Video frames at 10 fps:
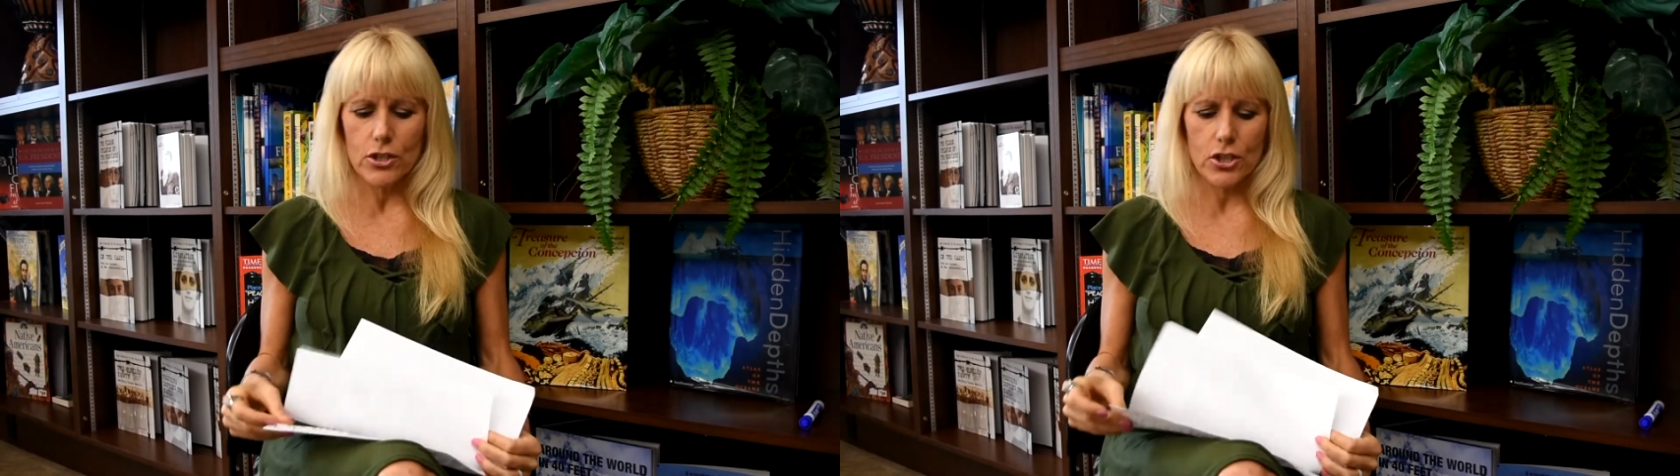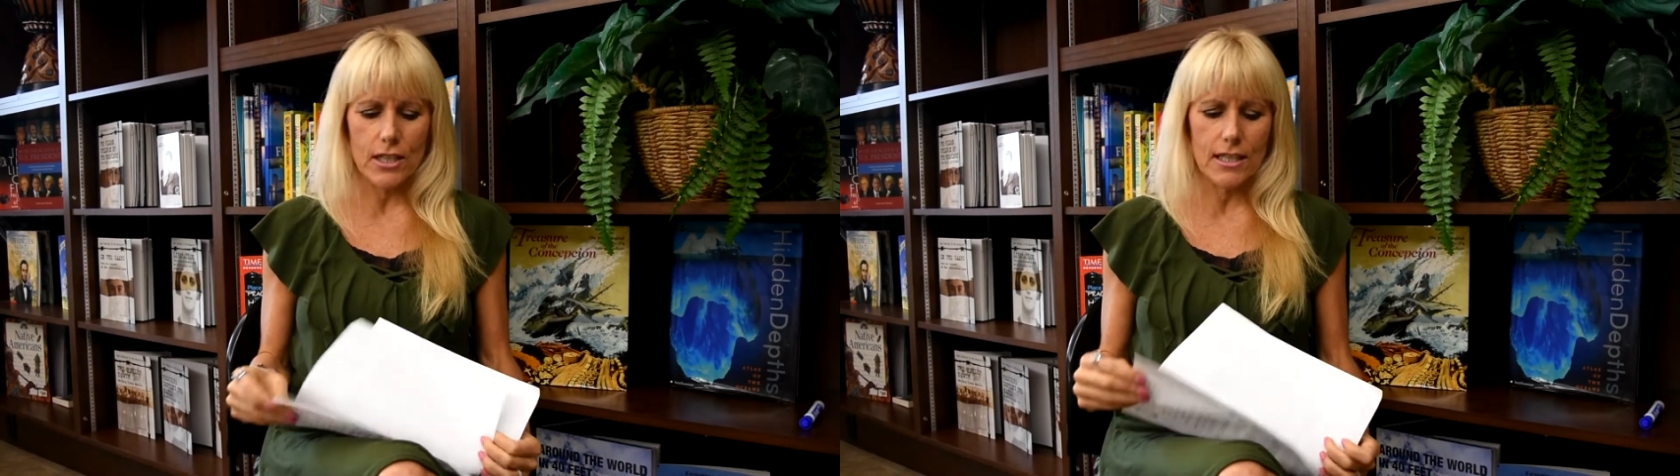
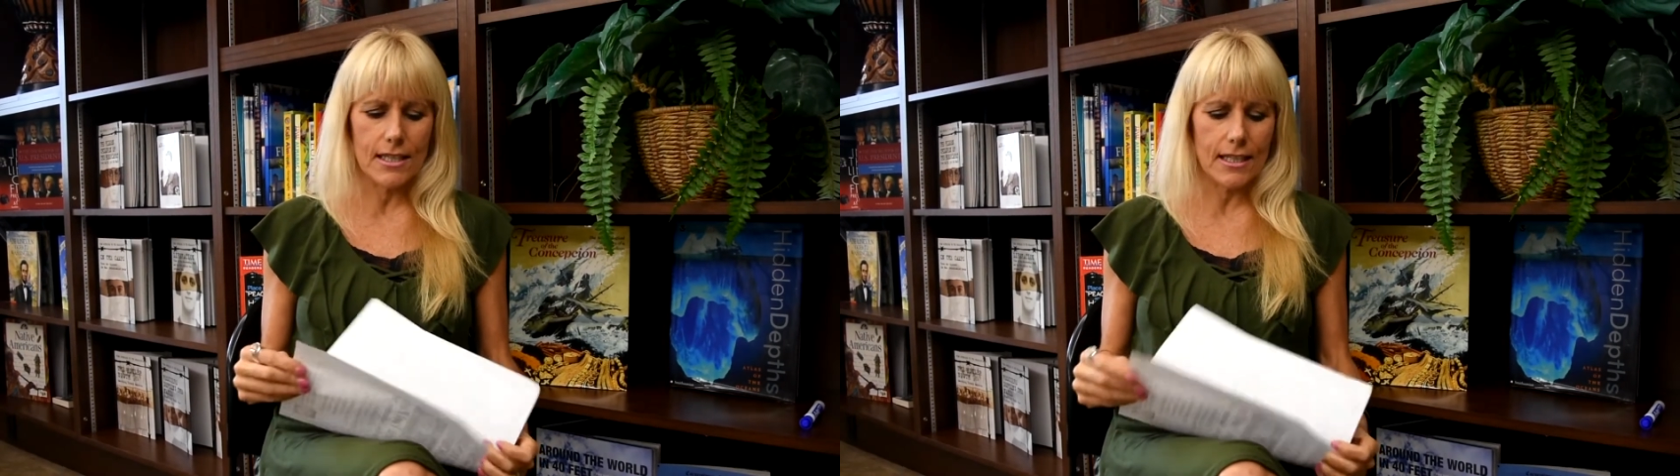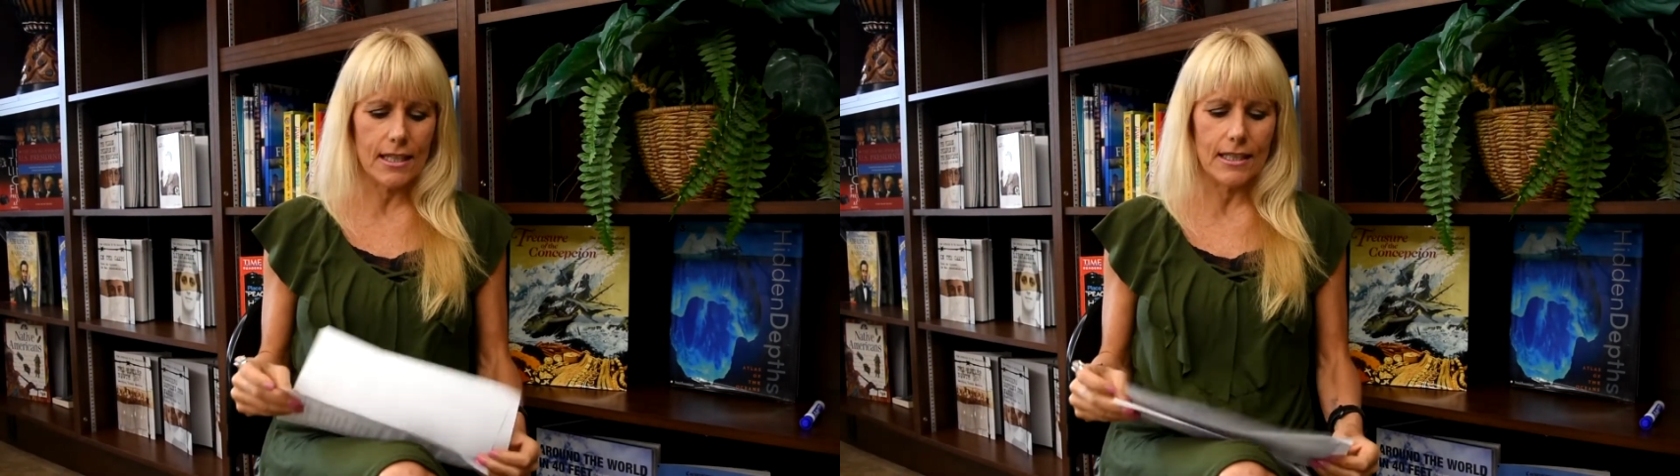which
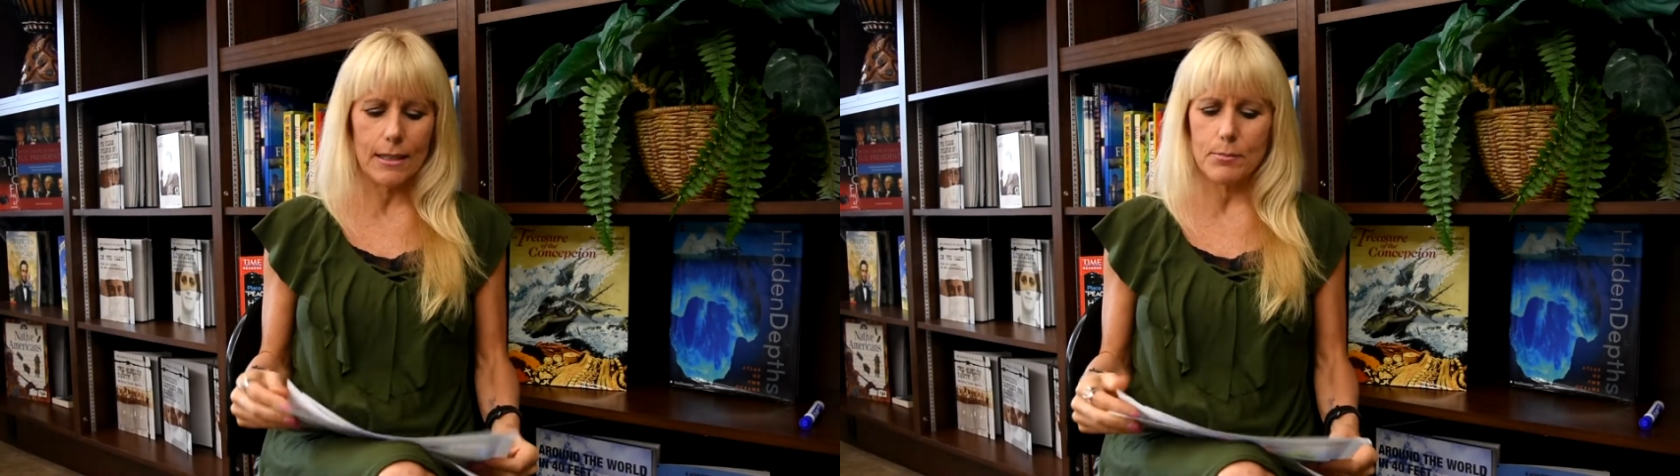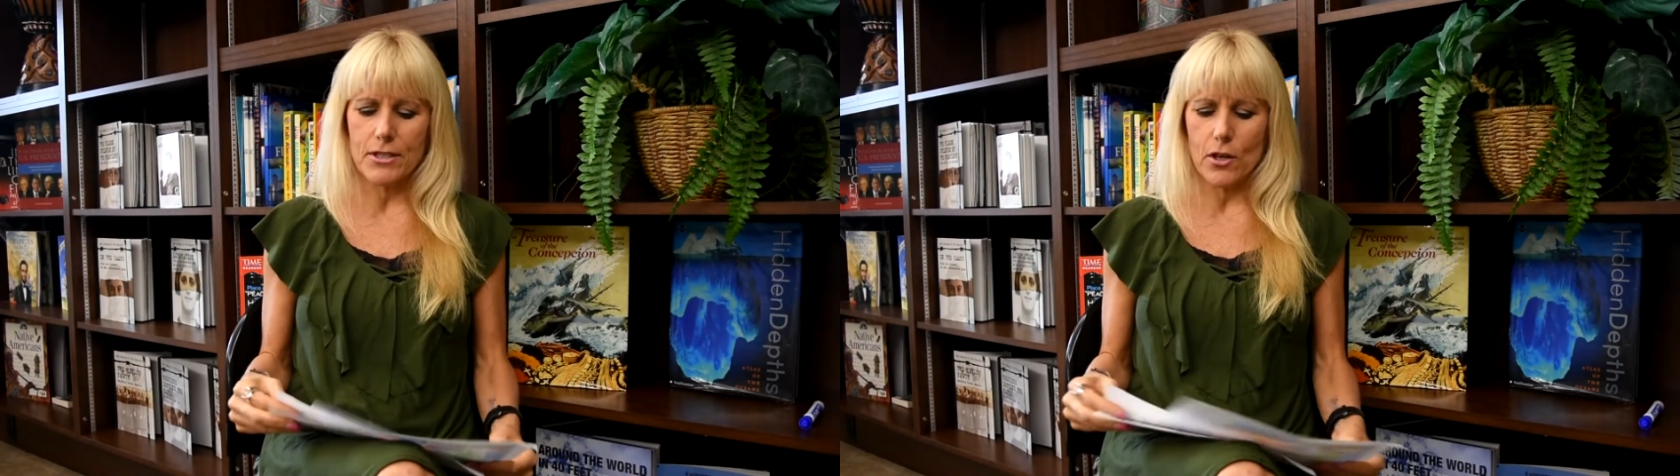is
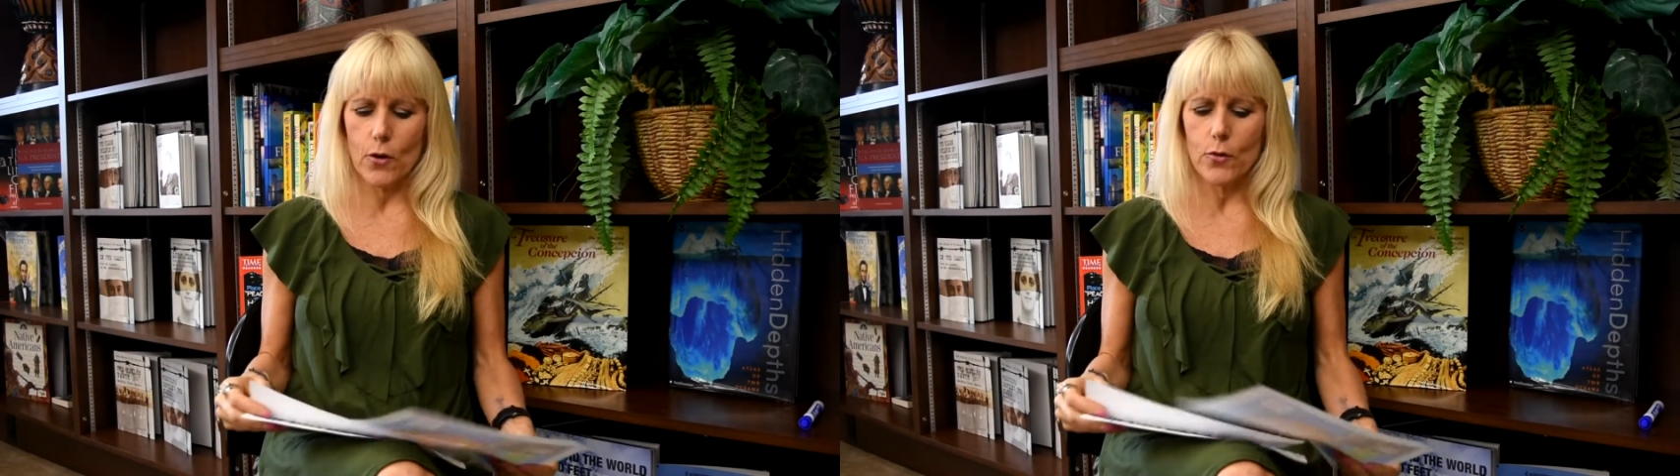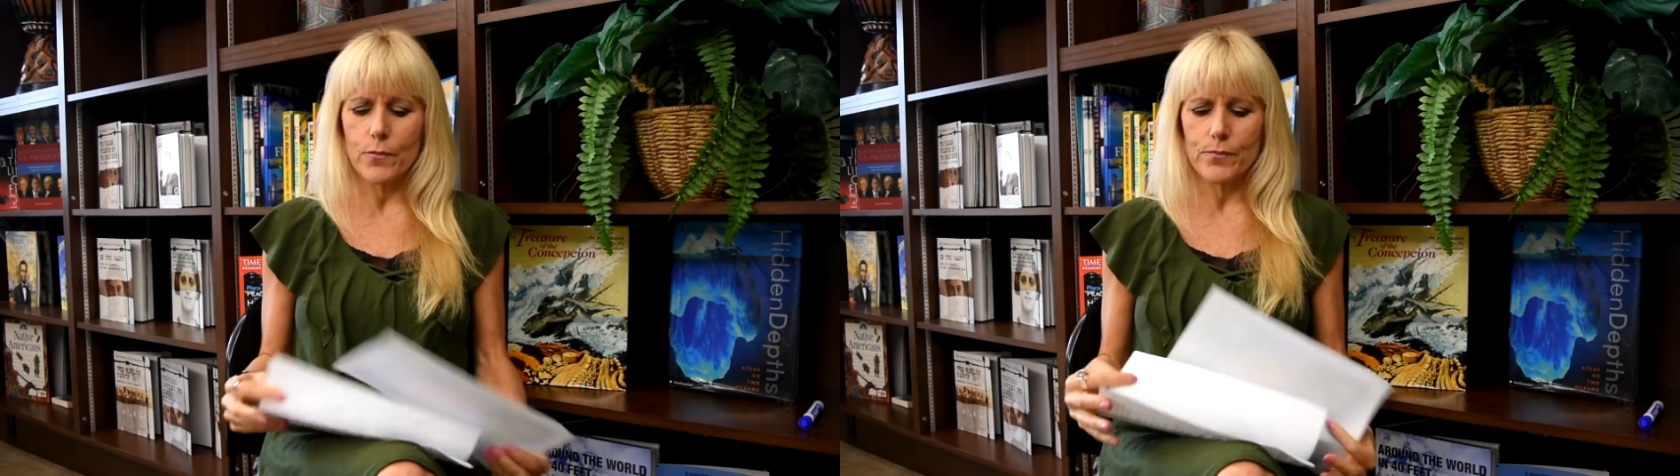
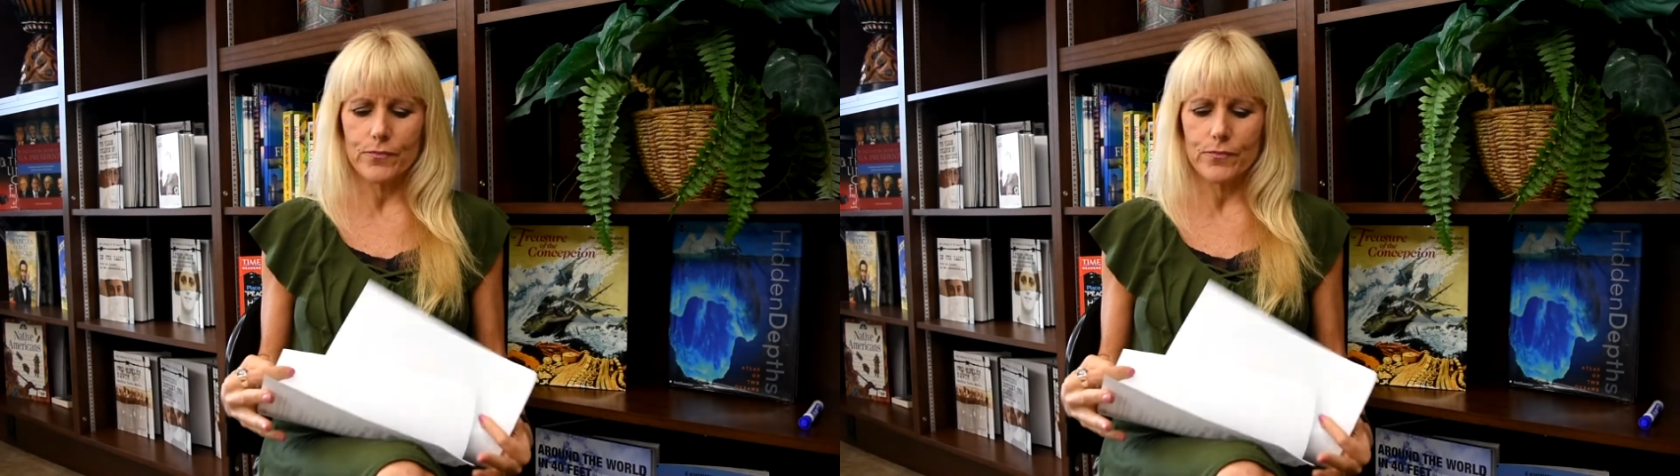Calypso.